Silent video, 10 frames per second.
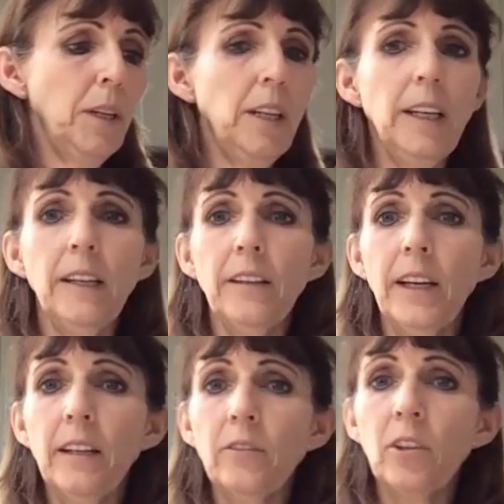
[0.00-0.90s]
In here
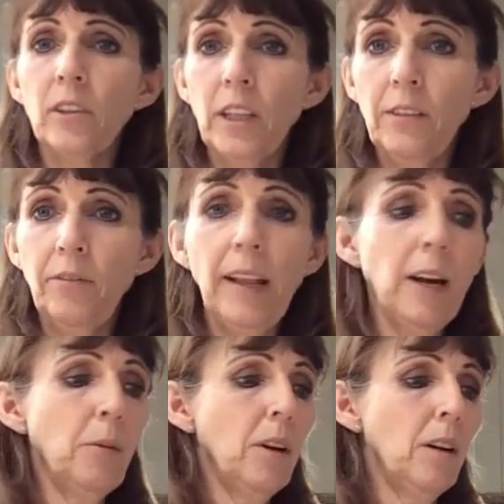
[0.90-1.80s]
then I've got the
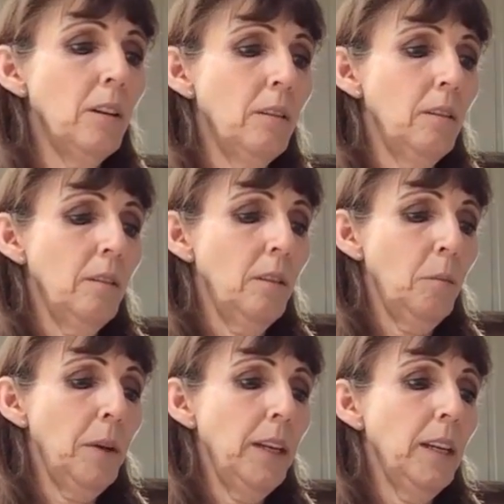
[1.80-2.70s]
flour,
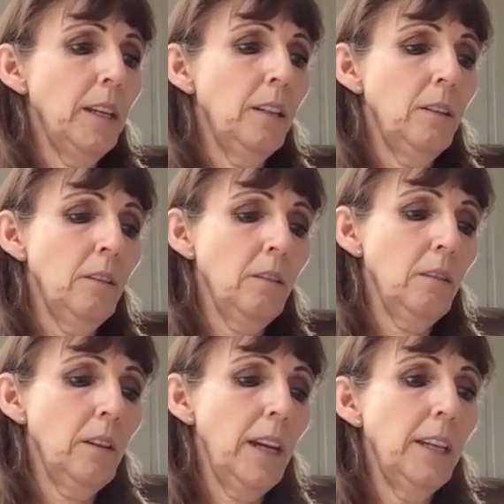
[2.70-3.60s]
the baking
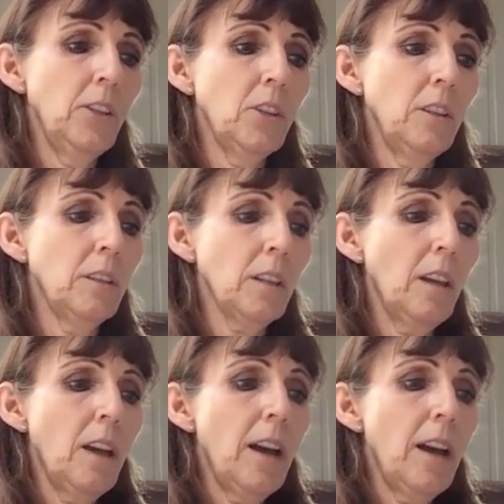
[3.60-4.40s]
agent,